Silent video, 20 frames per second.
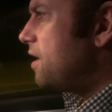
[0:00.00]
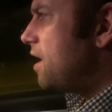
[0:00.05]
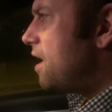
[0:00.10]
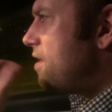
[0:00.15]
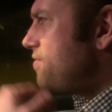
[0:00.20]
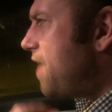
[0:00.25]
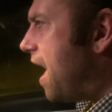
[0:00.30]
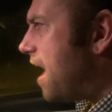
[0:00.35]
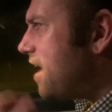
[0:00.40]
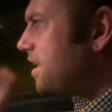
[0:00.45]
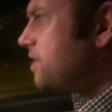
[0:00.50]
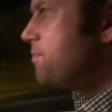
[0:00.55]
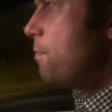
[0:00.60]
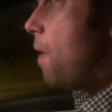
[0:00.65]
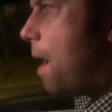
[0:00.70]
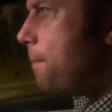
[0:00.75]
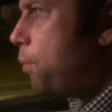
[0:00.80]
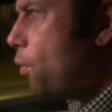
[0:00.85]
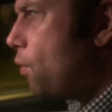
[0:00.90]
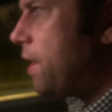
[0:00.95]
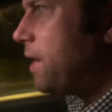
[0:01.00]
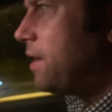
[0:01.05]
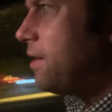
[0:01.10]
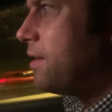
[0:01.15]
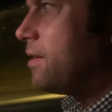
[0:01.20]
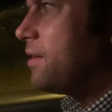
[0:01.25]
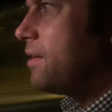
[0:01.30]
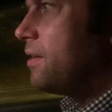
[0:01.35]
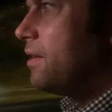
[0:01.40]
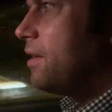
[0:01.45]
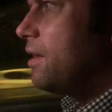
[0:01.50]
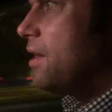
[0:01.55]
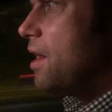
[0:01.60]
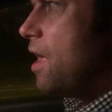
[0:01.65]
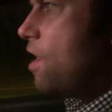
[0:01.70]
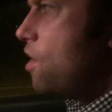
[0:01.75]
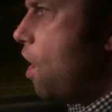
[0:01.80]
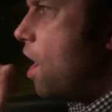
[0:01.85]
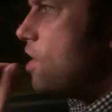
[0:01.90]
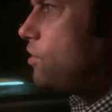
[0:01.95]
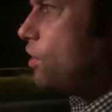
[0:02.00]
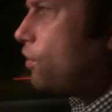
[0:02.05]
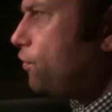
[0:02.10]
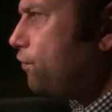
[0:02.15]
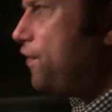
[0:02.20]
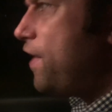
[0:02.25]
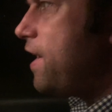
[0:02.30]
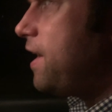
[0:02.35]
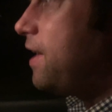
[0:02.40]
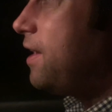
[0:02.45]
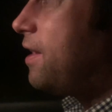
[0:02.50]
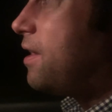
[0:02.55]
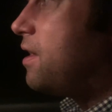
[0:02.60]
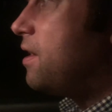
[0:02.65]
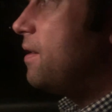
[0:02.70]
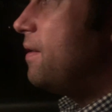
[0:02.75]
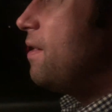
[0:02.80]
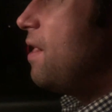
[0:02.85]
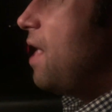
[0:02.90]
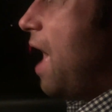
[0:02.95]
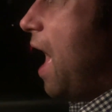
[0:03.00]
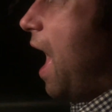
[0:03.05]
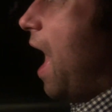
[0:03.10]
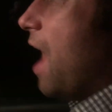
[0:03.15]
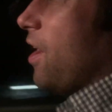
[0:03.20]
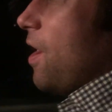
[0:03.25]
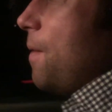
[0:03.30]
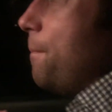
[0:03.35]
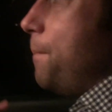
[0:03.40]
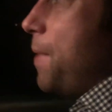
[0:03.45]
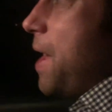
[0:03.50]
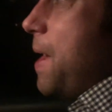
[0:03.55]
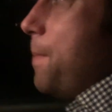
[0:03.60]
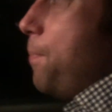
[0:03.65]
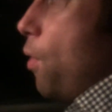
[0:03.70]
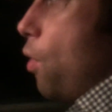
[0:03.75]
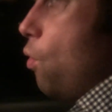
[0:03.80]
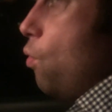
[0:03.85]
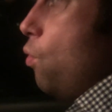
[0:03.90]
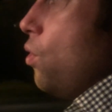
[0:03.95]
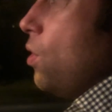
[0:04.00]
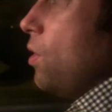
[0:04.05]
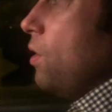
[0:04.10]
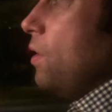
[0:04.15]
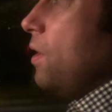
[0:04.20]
And that is my point. And I just think, how can people